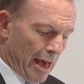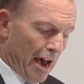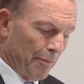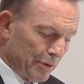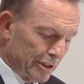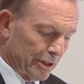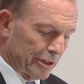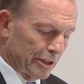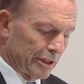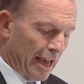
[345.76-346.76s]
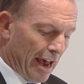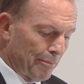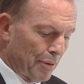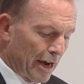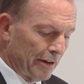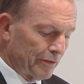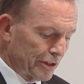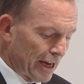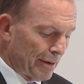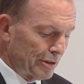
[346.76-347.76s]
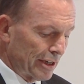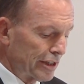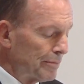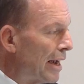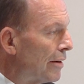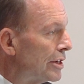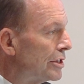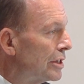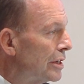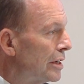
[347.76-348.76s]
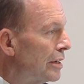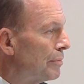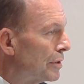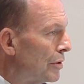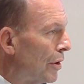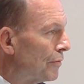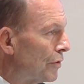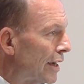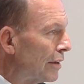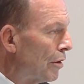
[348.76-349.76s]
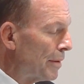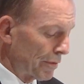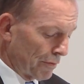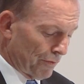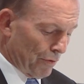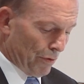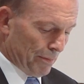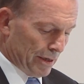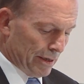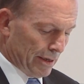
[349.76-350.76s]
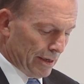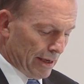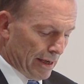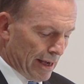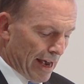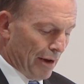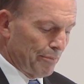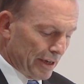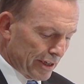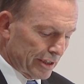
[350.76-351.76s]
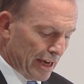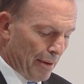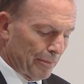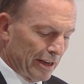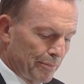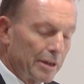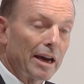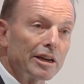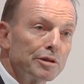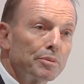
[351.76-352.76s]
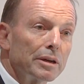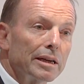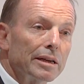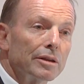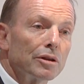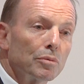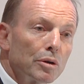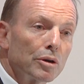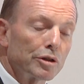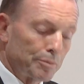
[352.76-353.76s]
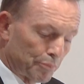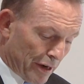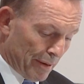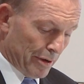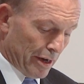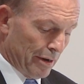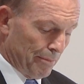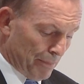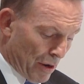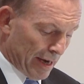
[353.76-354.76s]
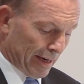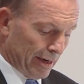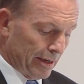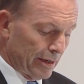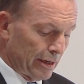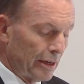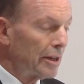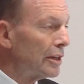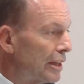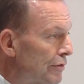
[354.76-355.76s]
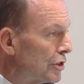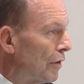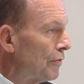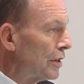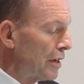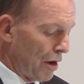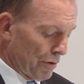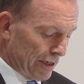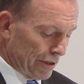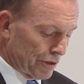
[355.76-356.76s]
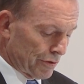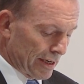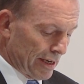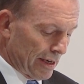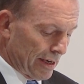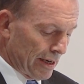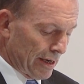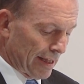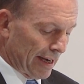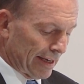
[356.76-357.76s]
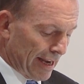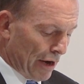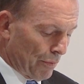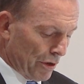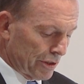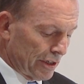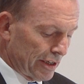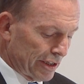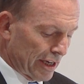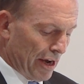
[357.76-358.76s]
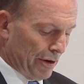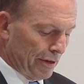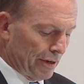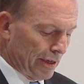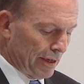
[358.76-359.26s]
Our businesses campaign for same-sex marriage, but not for economic reform. Our biggest company, BHP, the world's premier miner, lives off the coal industry that it now wants to disown.